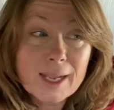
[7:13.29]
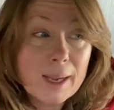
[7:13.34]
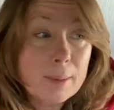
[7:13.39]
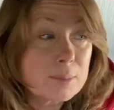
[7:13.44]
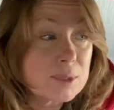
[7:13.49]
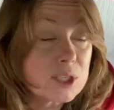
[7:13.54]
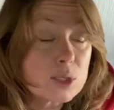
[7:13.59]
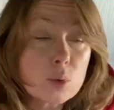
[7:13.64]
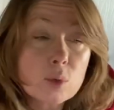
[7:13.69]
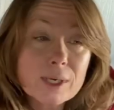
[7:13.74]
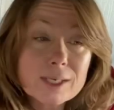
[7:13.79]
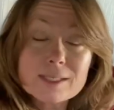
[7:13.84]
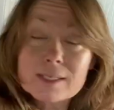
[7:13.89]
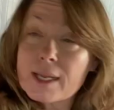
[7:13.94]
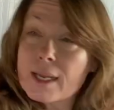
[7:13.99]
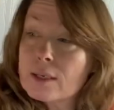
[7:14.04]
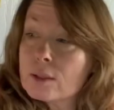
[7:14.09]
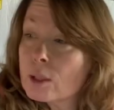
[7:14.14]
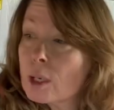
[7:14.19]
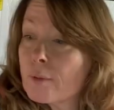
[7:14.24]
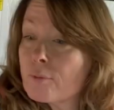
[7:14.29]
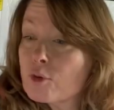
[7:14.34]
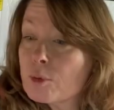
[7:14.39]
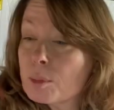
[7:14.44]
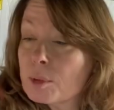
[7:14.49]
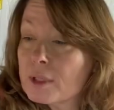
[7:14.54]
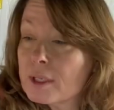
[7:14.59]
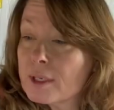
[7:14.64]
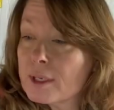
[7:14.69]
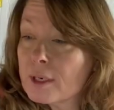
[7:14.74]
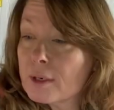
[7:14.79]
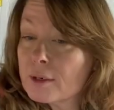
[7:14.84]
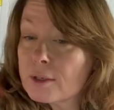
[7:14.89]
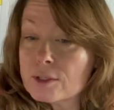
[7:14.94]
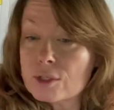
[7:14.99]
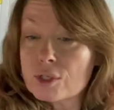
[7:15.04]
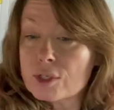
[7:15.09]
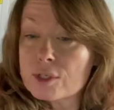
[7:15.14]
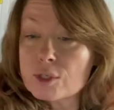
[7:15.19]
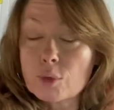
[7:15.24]
I'm so content and comfortable in here.
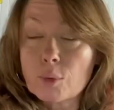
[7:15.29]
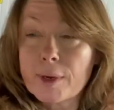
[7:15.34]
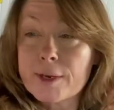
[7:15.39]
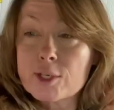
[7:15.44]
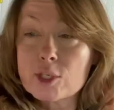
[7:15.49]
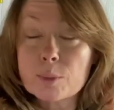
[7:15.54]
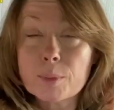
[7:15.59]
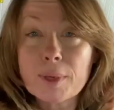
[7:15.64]
It's just great